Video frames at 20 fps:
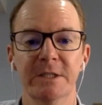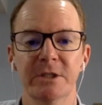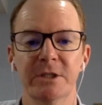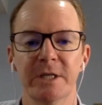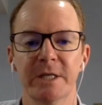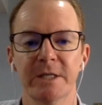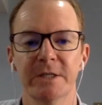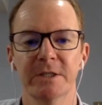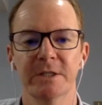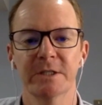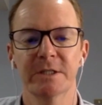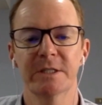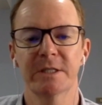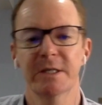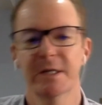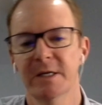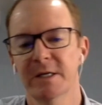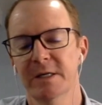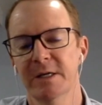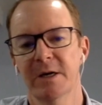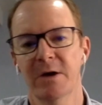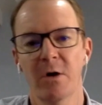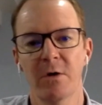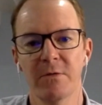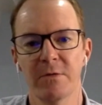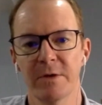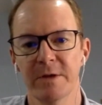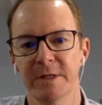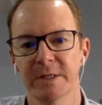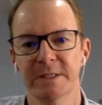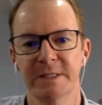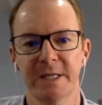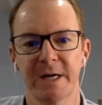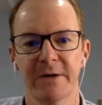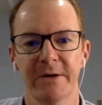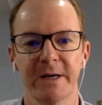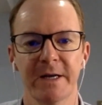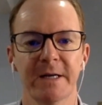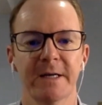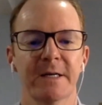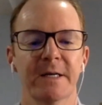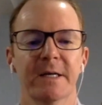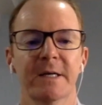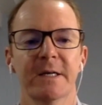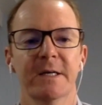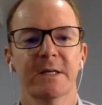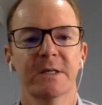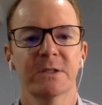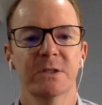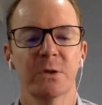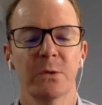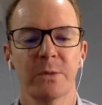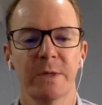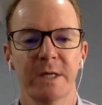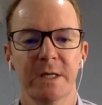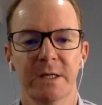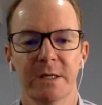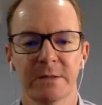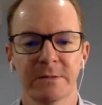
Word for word: changes over in this area. So we